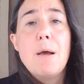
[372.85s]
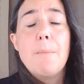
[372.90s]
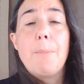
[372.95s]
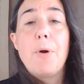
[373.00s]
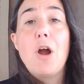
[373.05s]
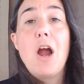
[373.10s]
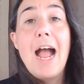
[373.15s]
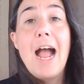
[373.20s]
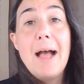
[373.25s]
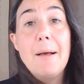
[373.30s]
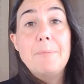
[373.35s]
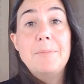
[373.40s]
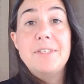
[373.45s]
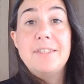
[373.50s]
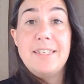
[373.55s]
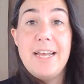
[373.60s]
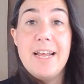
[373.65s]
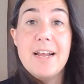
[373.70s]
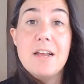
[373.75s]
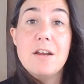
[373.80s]
Perhaps
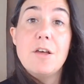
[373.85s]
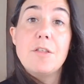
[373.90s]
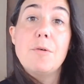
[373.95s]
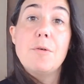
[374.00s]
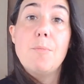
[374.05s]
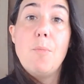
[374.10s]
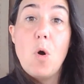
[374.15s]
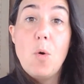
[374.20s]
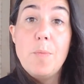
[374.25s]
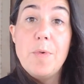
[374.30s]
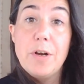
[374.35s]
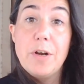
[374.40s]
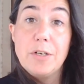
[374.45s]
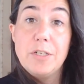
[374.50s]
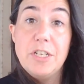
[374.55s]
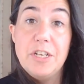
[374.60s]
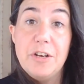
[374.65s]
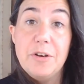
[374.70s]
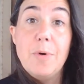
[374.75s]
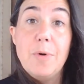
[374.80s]
take another moment or
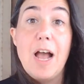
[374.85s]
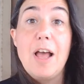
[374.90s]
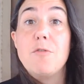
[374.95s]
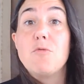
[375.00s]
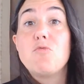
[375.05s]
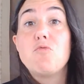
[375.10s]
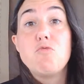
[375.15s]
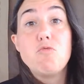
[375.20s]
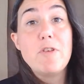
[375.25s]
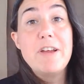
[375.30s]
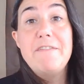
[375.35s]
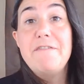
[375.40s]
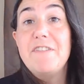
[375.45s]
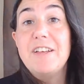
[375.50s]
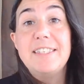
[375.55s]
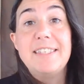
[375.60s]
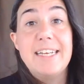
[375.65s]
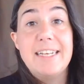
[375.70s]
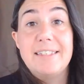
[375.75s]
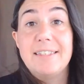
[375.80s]
two and
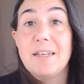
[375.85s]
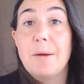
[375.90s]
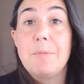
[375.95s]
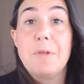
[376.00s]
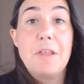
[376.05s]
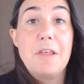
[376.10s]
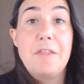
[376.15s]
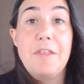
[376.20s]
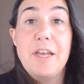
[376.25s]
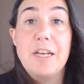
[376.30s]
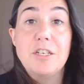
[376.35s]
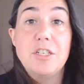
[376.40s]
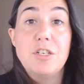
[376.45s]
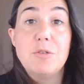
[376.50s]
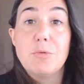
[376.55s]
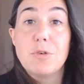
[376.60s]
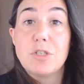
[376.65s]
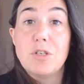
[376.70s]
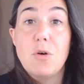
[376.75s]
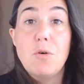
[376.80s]
revisit some of the things you
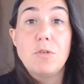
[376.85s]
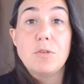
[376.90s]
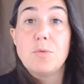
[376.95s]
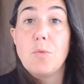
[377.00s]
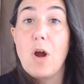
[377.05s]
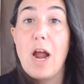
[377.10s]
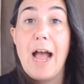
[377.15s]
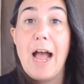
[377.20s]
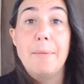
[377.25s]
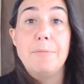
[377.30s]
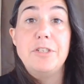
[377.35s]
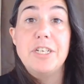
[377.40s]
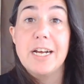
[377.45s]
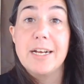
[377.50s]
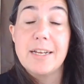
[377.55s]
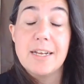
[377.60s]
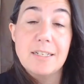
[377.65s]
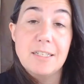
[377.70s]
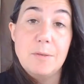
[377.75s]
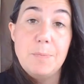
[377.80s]
were told were
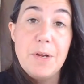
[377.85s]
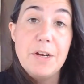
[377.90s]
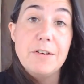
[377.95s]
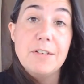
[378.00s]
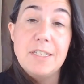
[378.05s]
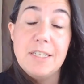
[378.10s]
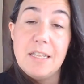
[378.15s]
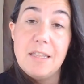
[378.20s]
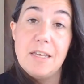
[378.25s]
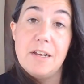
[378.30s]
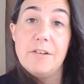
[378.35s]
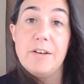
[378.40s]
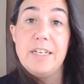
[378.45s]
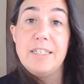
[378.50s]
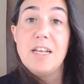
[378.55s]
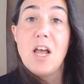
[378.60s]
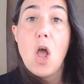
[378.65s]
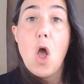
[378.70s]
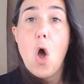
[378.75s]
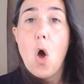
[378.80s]
abject conspiracy
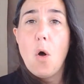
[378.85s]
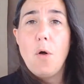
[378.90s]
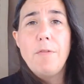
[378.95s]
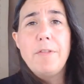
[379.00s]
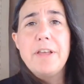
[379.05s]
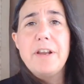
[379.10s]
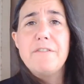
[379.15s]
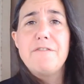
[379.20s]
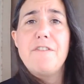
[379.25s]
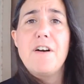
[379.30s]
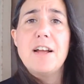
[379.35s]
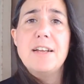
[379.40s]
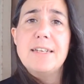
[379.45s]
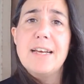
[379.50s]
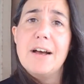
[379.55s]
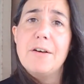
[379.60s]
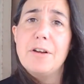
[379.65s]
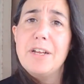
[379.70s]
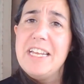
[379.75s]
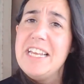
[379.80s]
theories, only to find
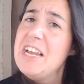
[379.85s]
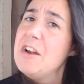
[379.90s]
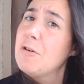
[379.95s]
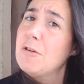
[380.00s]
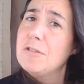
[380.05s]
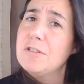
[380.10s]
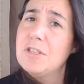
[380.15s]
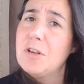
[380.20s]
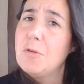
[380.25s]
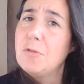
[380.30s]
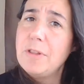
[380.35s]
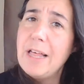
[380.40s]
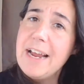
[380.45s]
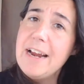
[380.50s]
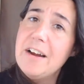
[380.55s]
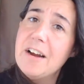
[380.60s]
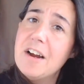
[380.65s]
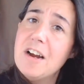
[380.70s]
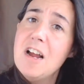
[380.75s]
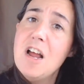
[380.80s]
out a year or so
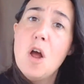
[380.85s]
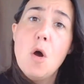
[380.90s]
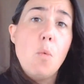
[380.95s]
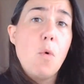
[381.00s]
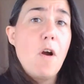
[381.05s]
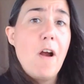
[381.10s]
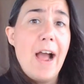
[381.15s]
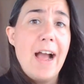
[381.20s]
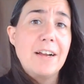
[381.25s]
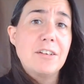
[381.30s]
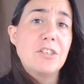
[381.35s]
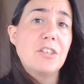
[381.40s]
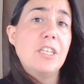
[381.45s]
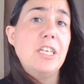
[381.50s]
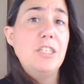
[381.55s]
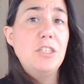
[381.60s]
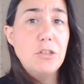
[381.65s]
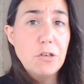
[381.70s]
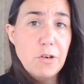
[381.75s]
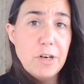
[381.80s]
later were
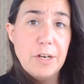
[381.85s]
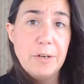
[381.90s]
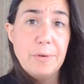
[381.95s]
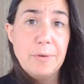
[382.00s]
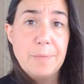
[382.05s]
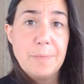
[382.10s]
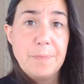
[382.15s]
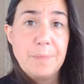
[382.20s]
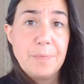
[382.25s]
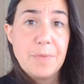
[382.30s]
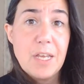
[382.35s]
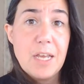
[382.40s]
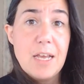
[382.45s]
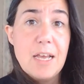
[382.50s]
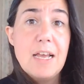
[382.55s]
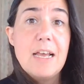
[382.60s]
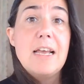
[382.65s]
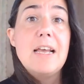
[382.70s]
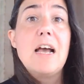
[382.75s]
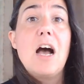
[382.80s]
actually true.
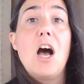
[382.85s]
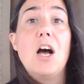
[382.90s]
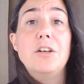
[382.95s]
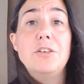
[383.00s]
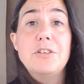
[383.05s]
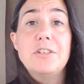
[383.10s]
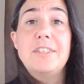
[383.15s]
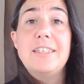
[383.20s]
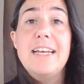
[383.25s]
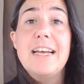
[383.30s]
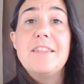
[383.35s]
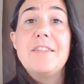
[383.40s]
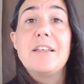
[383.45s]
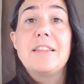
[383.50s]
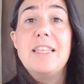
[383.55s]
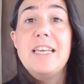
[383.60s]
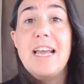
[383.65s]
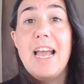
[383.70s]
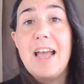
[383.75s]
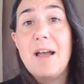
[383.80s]
Understand that
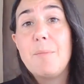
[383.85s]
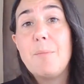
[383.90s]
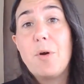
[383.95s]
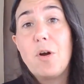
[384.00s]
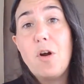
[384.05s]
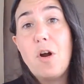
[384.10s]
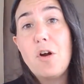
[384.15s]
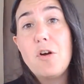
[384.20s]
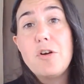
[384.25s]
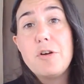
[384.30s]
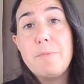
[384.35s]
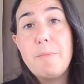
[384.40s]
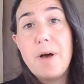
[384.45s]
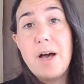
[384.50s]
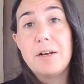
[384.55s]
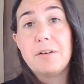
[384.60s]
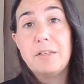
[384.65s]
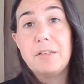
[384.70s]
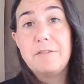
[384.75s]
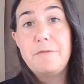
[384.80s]
the Amber Heard
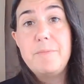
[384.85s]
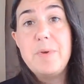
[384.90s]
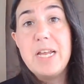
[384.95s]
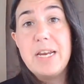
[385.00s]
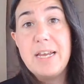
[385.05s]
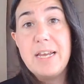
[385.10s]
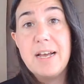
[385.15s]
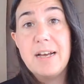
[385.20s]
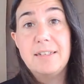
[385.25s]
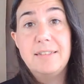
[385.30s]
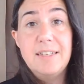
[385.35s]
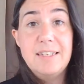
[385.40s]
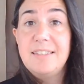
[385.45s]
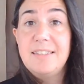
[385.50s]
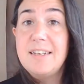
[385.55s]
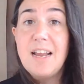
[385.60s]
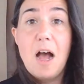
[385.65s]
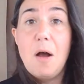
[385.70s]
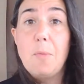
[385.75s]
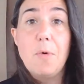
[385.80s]
model of media is
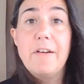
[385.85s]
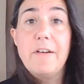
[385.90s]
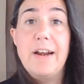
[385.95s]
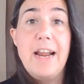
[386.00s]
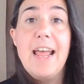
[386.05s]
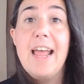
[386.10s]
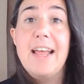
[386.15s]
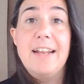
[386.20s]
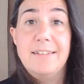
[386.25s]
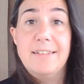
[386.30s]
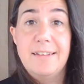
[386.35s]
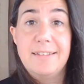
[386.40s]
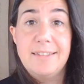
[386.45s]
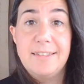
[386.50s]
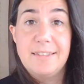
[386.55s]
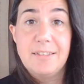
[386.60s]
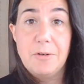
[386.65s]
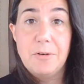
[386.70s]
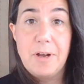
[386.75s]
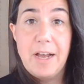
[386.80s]
not where it ends.
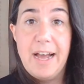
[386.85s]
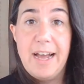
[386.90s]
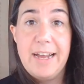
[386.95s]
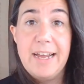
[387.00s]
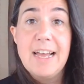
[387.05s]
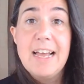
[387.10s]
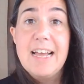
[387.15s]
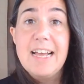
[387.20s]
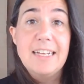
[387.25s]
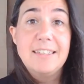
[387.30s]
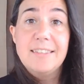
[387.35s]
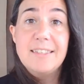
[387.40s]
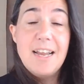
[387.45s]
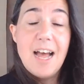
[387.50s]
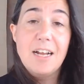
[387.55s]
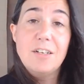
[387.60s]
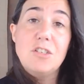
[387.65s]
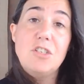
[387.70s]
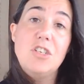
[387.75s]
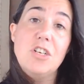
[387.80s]
Okay, it's
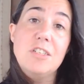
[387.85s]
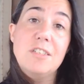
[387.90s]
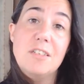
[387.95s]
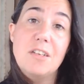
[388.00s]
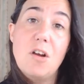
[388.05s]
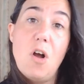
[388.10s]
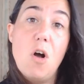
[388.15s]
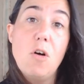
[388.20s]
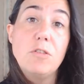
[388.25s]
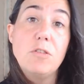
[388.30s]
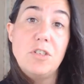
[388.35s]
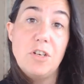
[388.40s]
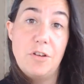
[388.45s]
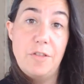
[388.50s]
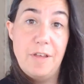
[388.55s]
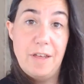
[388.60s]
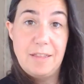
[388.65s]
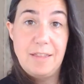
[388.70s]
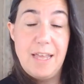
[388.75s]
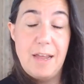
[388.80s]
not just culture
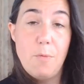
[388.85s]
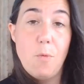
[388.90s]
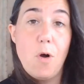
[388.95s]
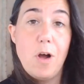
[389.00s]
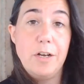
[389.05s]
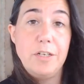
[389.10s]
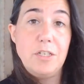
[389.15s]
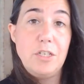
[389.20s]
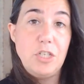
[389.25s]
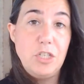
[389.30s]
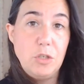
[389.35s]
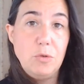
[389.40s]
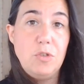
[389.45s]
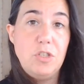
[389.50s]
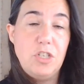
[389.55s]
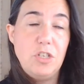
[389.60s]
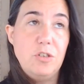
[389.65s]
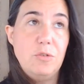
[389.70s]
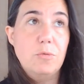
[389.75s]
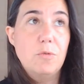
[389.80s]
that they want you
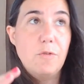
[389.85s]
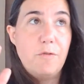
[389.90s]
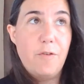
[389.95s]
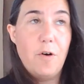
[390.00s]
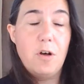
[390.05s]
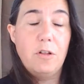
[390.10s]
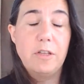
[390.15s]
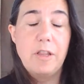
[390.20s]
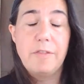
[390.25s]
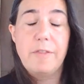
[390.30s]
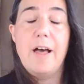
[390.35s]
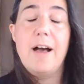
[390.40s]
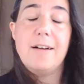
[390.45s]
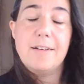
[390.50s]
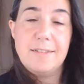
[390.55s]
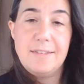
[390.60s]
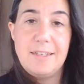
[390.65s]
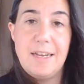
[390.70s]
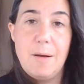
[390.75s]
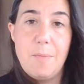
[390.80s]
to fall in
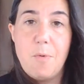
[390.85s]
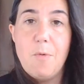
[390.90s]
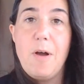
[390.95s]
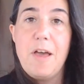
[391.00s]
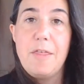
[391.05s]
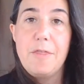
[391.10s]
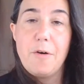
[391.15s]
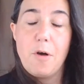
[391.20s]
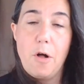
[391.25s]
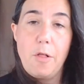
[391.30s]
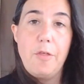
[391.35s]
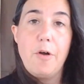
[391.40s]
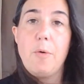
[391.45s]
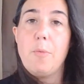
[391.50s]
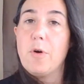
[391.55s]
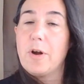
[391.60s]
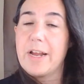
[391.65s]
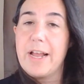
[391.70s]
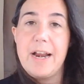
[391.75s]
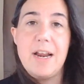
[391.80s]
lockstep with, although
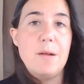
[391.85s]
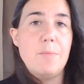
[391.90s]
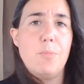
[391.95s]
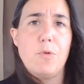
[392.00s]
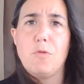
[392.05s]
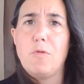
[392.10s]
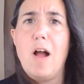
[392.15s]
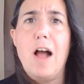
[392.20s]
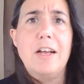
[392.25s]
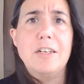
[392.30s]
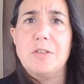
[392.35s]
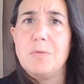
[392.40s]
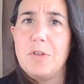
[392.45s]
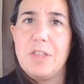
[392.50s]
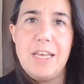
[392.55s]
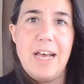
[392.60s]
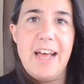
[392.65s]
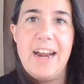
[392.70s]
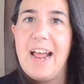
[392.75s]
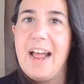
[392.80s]
we're getting barraged with
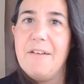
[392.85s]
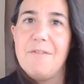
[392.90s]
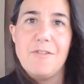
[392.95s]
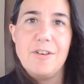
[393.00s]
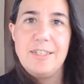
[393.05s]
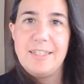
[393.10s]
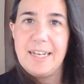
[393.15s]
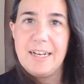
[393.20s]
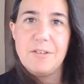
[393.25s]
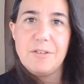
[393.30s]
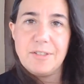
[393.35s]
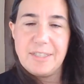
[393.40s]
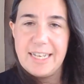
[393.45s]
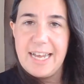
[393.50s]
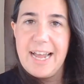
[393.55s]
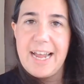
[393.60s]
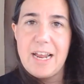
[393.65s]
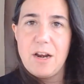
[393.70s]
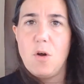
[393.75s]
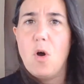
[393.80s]
that every single
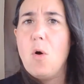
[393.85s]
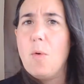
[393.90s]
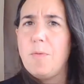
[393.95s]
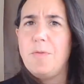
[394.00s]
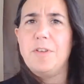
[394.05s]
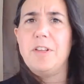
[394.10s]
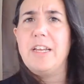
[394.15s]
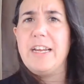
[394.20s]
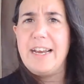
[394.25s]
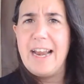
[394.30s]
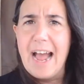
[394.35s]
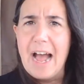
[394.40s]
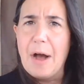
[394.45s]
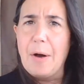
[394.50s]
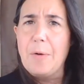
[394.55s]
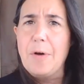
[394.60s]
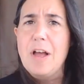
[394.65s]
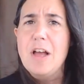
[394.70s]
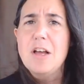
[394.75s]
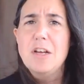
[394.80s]
day. And hopefully
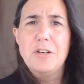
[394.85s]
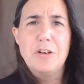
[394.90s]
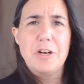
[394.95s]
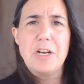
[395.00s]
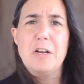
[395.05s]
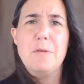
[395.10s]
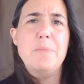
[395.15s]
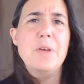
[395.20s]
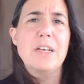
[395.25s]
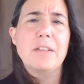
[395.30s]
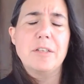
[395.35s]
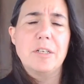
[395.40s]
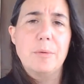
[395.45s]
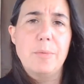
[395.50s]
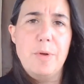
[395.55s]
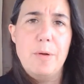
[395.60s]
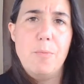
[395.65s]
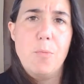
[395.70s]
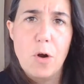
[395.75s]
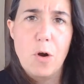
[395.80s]
now you're going to be a little
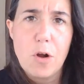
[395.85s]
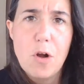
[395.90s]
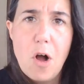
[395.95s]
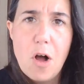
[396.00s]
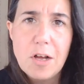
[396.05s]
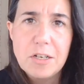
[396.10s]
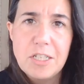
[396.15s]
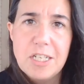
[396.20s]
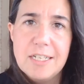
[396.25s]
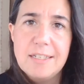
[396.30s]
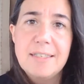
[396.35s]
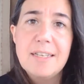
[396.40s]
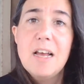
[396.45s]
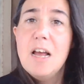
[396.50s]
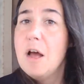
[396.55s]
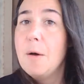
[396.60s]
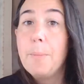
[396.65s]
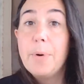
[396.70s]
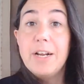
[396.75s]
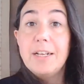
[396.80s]
bit more cautious.
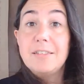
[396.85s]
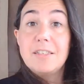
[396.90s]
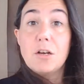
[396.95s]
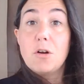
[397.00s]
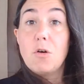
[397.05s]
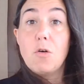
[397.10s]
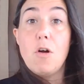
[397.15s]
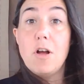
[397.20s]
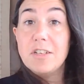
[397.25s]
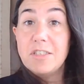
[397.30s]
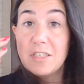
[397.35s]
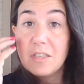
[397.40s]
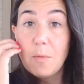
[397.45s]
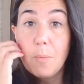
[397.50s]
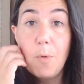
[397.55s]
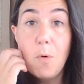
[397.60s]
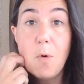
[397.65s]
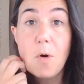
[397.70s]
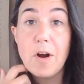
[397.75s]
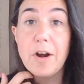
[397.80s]
But it's across the
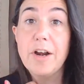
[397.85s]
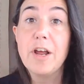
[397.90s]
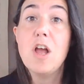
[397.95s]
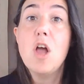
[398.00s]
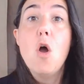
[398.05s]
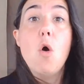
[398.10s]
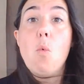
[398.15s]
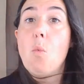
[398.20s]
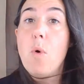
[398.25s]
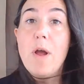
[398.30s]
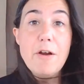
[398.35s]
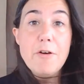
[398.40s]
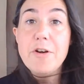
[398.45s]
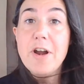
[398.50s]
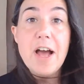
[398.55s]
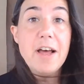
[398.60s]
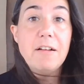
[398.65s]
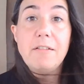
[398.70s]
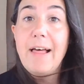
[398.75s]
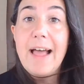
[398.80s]
board. We're
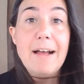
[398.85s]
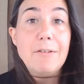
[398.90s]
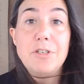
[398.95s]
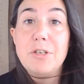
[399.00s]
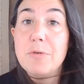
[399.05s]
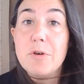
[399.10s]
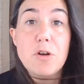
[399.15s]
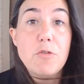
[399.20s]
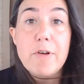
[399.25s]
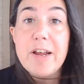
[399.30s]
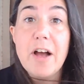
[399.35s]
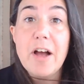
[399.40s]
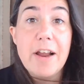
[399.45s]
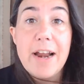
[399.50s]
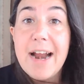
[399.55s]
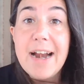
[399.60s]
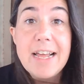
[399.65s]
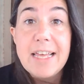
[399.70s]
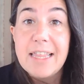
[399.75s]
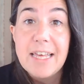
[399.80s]
not allowed to agree on
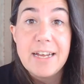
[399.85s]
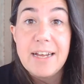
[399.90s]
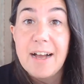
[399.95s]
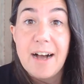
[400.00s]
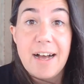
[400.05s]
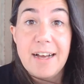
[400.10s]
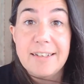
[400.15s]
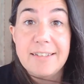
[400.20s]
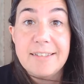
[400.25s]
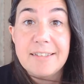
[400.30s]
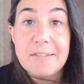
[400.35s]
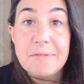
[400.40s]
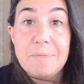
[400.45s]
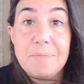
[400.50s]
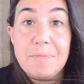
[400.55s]
anything, guys.